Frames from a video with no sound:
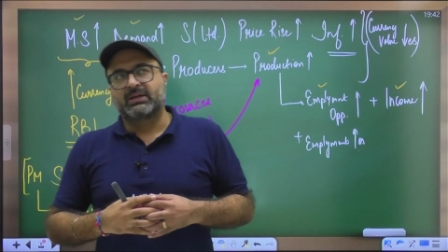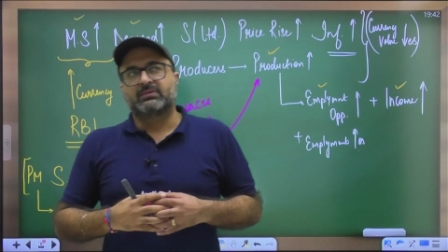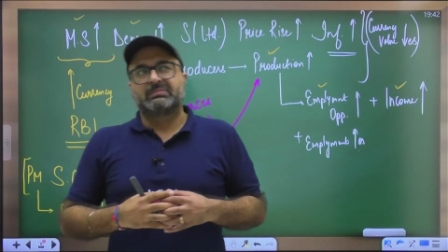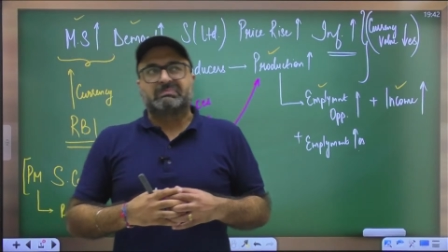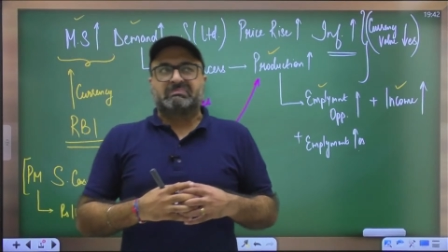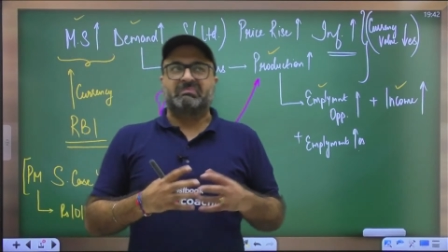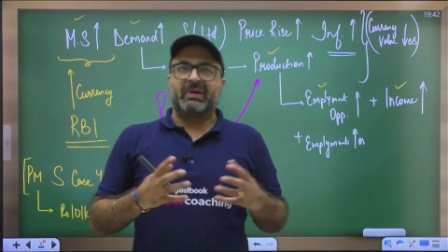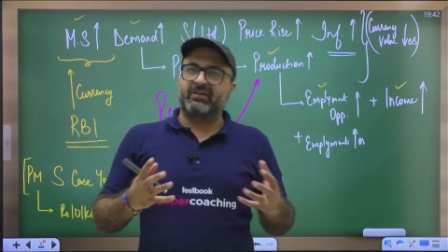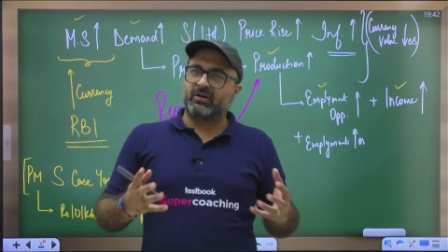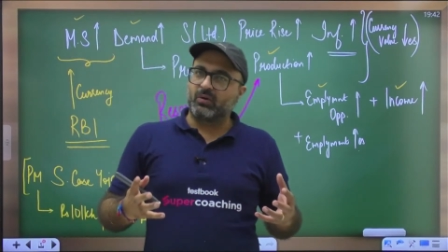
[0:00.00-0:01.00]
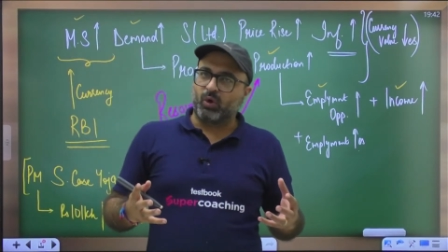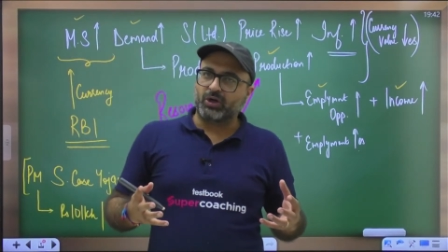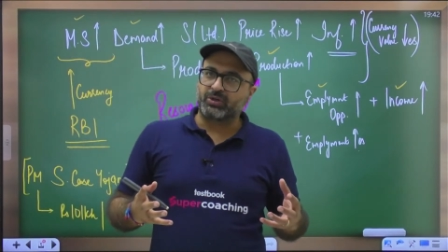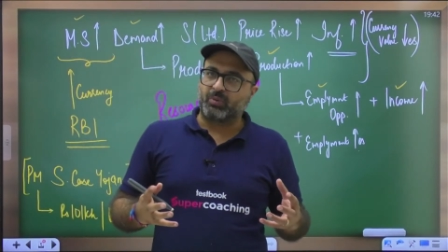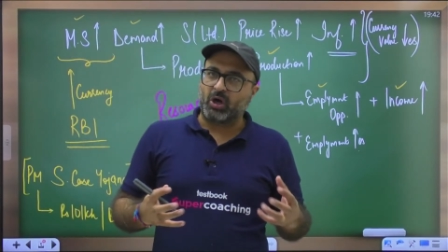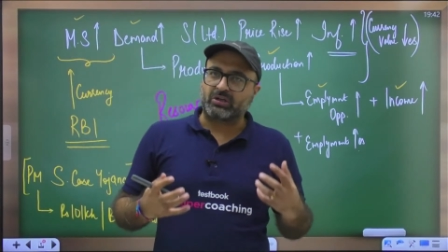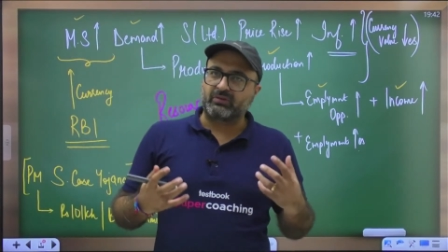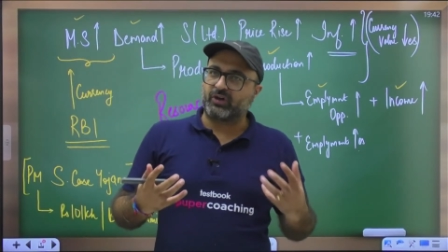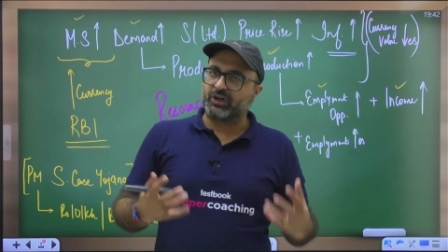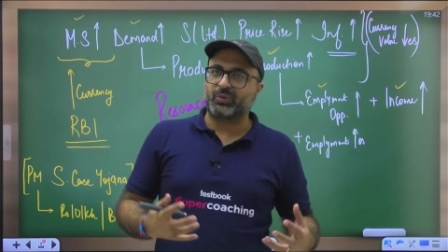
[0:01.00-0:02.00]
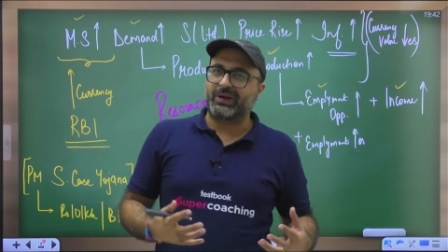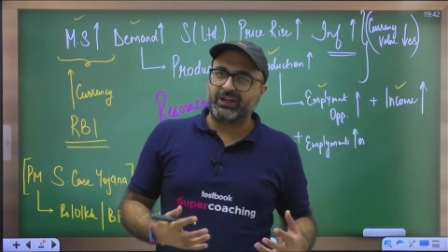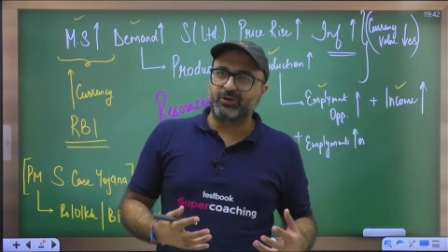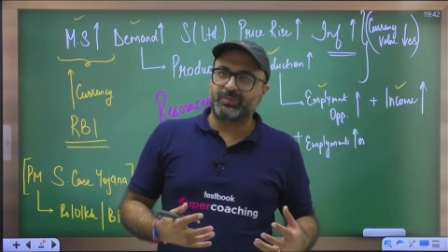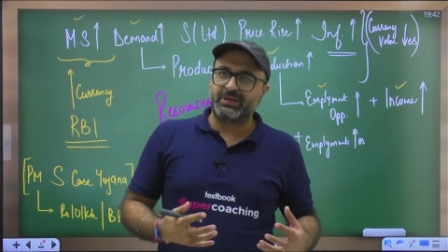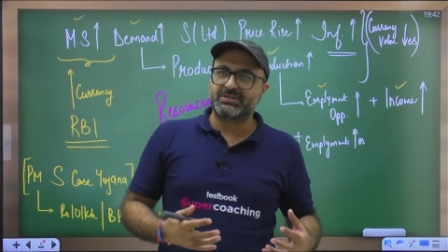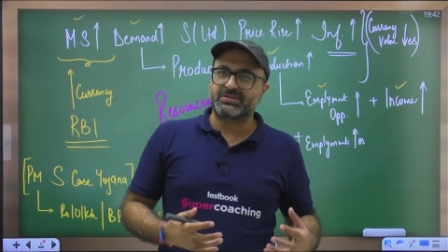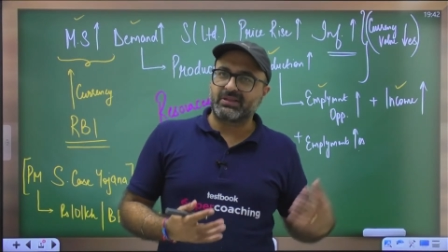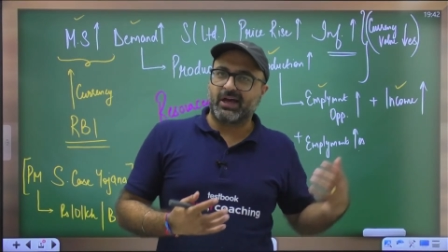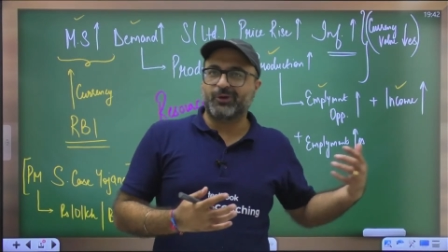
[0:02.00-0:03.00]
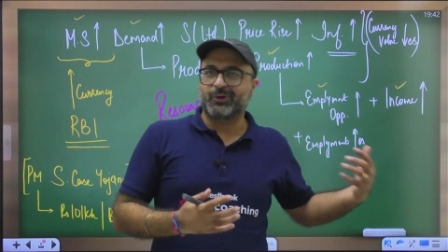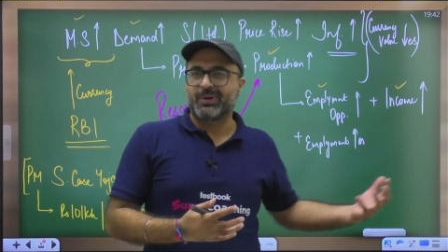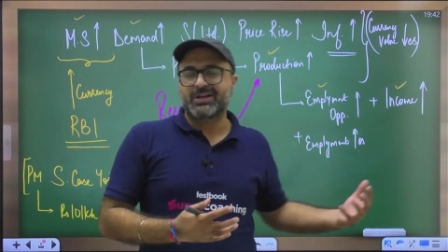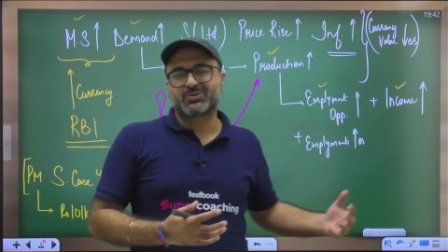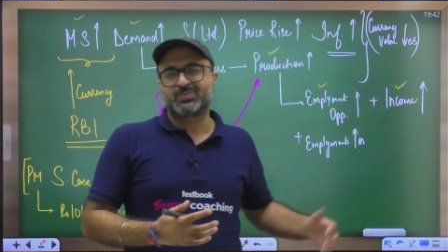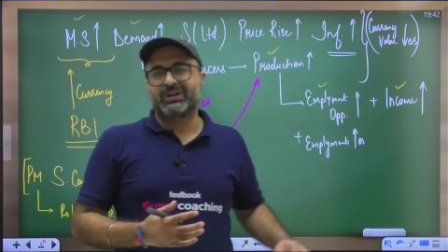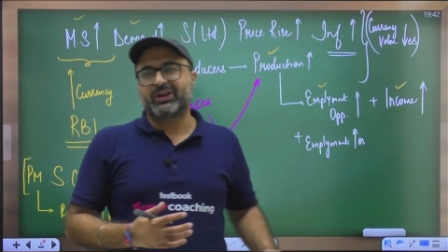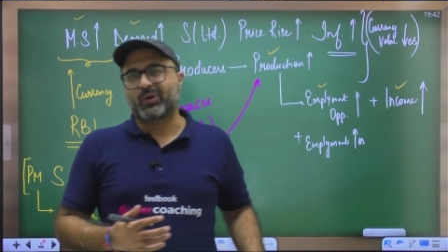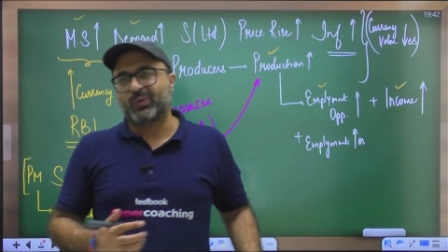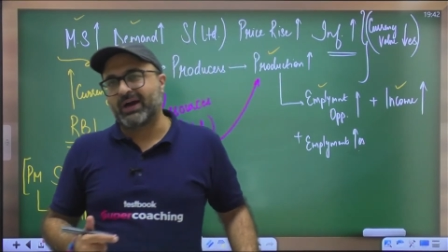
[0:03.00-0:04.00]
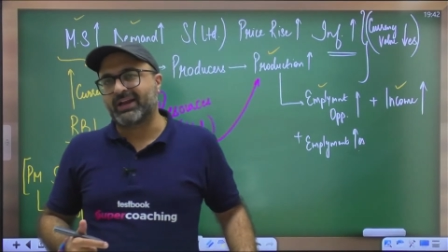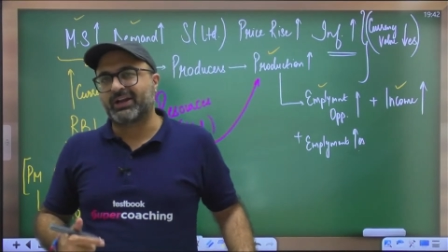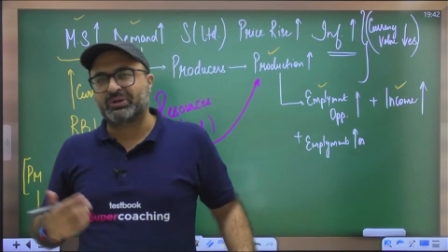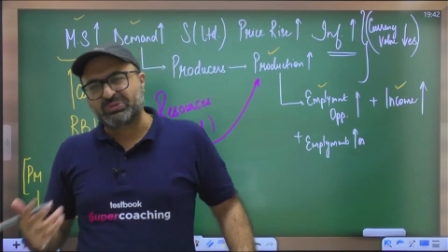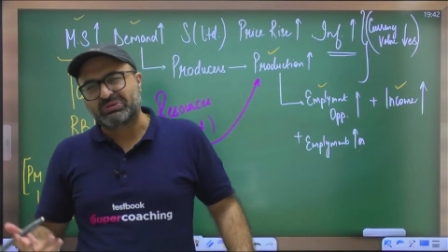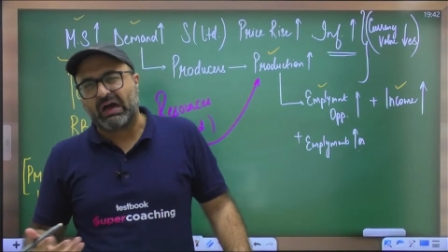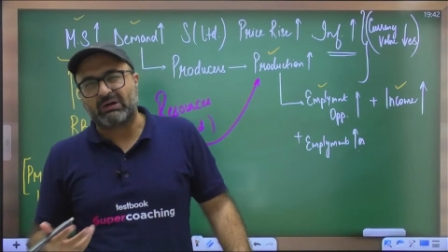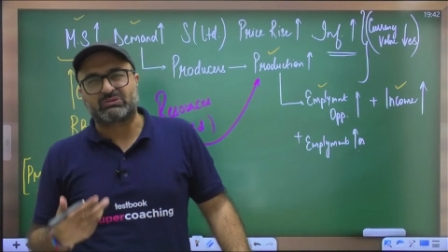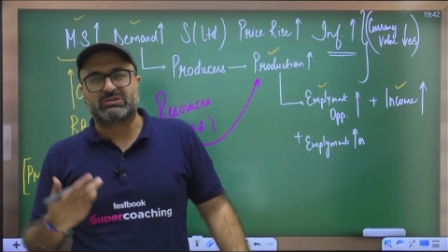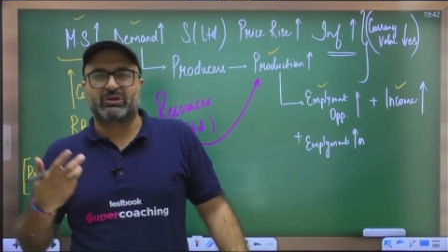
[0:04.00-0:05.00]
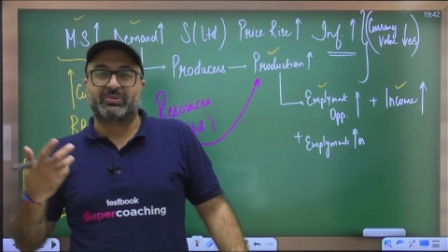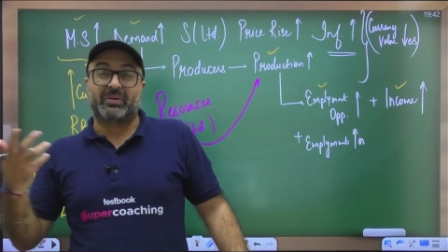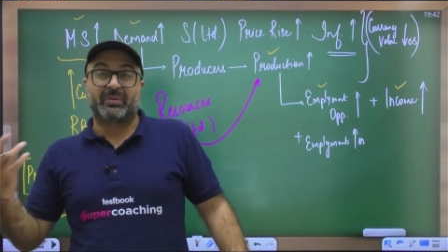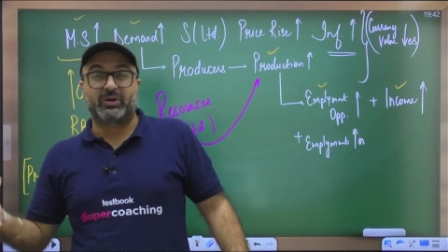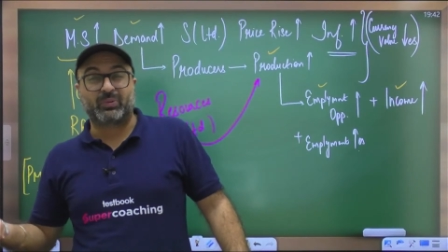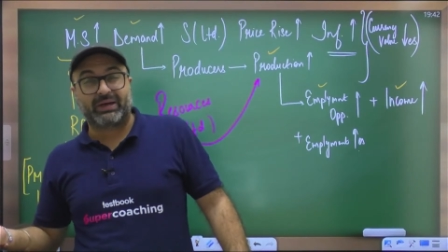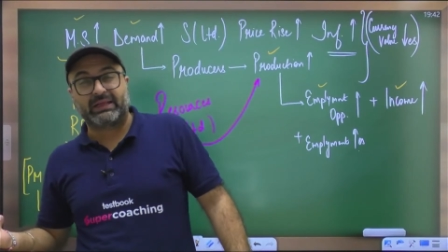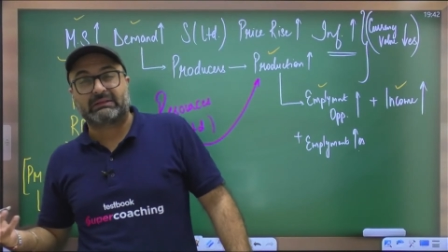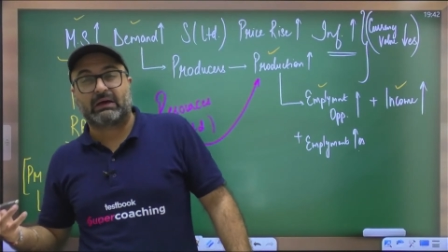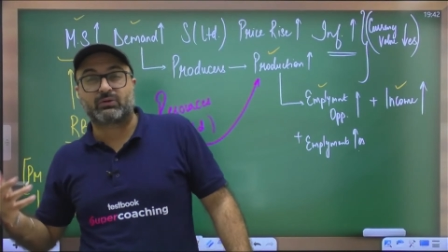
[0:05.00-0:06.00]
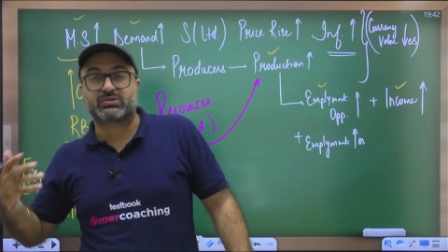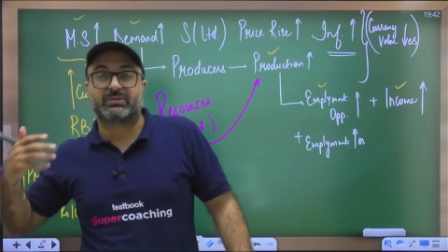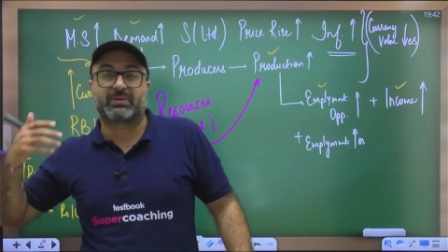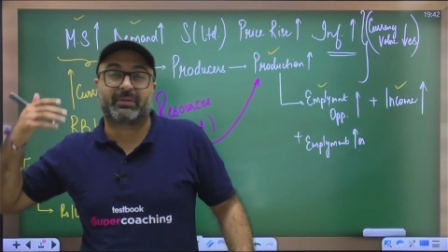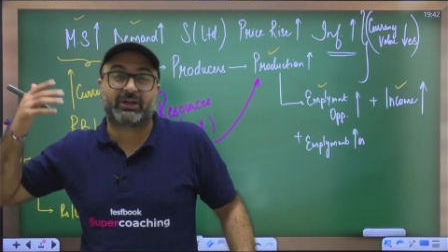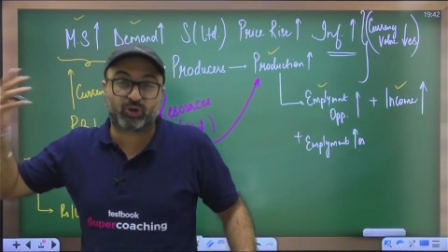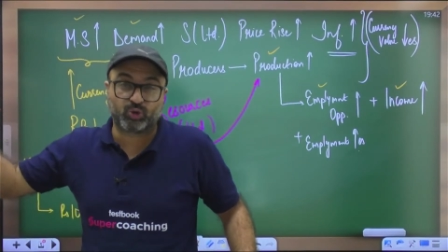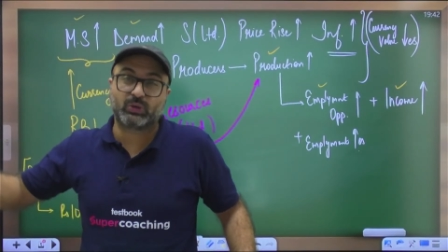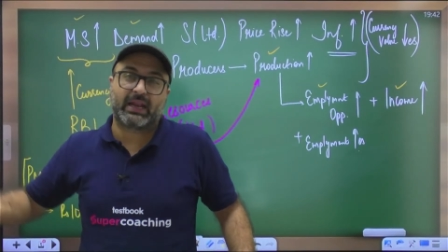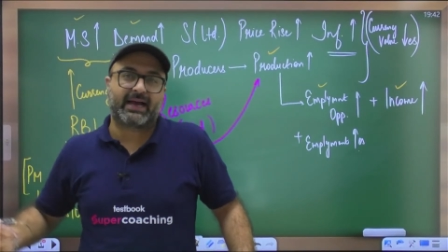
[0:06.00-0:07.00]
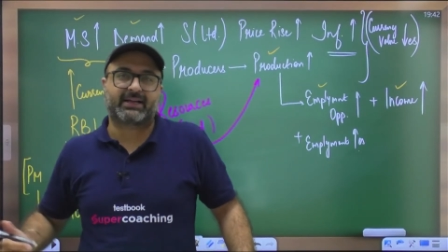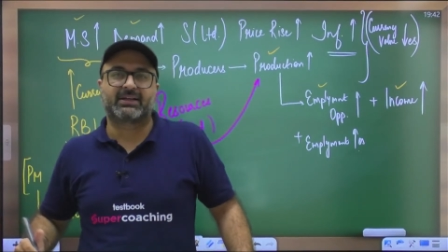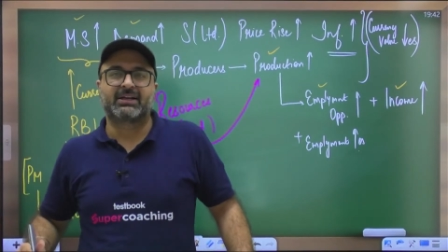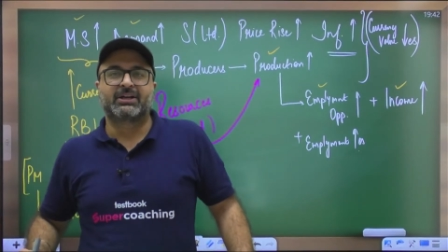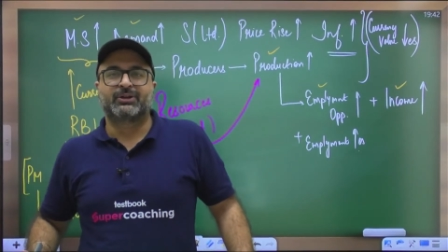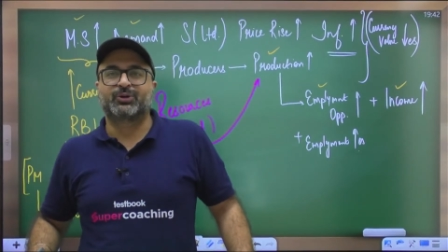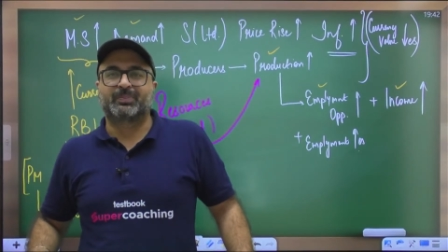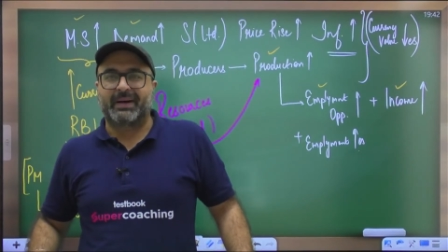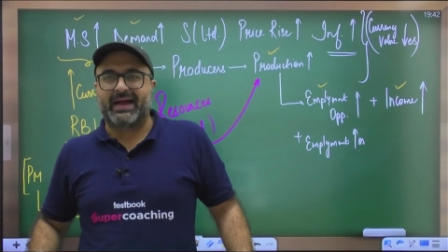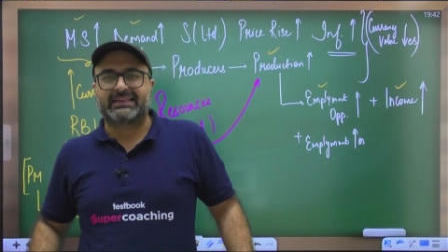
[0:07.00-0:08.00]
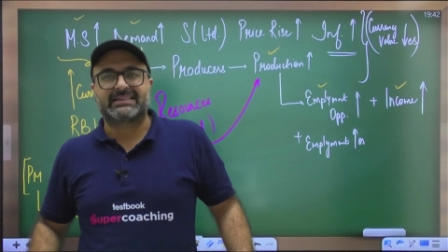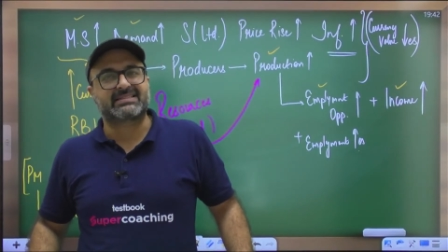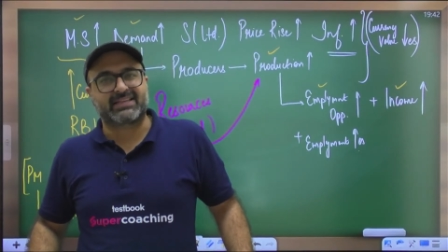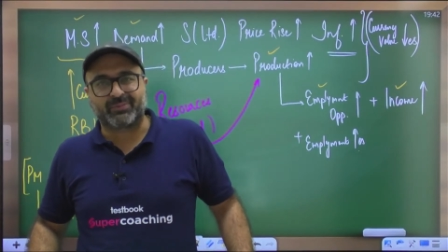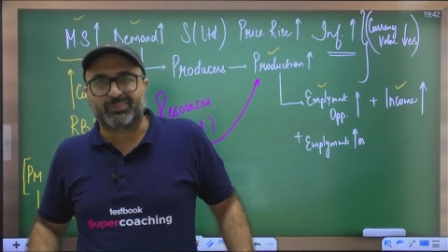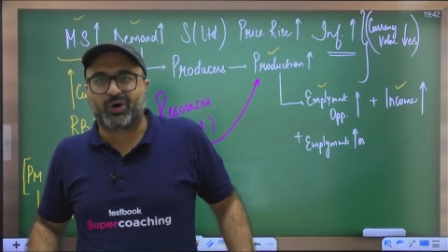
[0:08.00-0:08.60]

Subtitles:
mineral water bottle for 20 rupees. Now you must be requiring 2000 or maybe 20,000, maybe 2 lakh to buy the same bottle.